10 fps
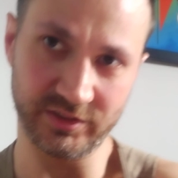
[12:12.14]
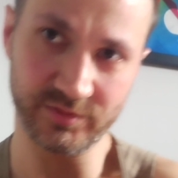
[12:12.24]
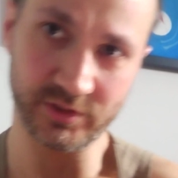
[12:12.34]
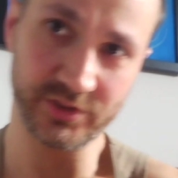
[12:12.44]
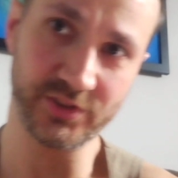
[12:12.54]
as
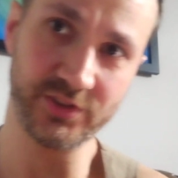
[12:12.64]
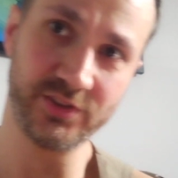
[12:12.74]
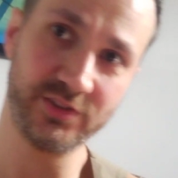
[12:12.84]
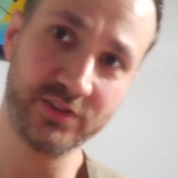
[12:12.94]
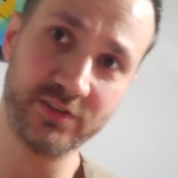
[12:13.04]
far as this
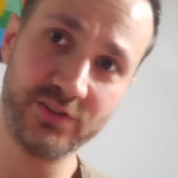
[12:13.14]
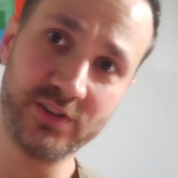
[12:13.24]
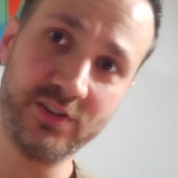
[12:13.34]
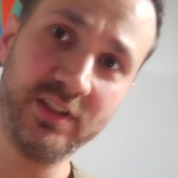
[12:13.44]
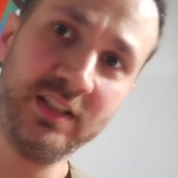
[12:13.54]
is
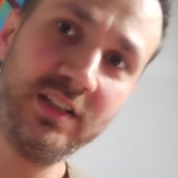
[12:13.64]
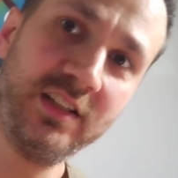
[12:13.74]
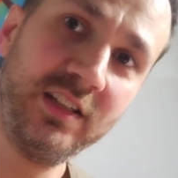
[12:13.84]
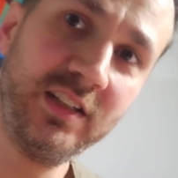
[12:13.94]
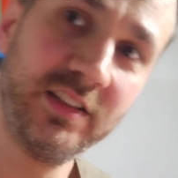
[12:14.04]
concerned.
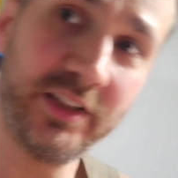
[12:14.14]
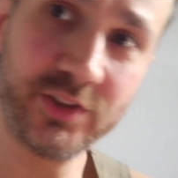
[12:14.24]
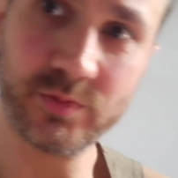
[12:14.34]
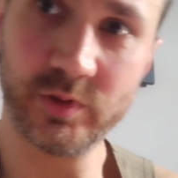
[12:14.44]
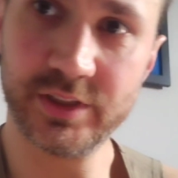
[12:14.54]
Thanks
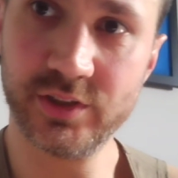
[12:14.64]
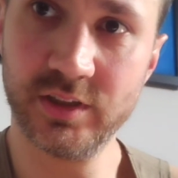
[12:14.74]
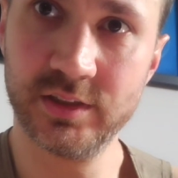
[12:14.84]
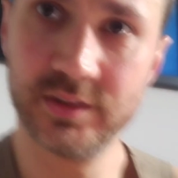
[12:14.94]
for watching.